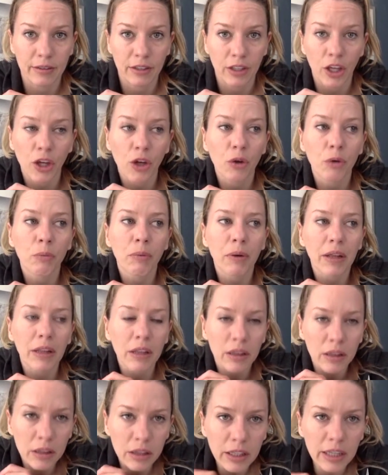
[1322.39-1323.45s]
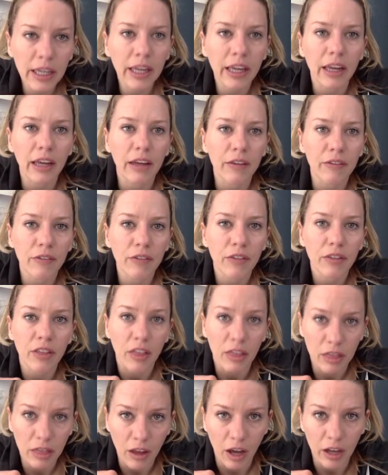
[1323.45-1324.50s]
You believe the
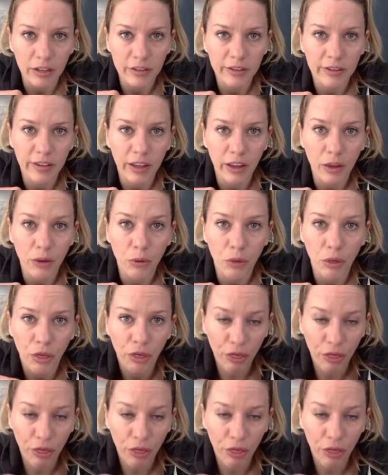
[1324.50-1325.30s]
thoughts that you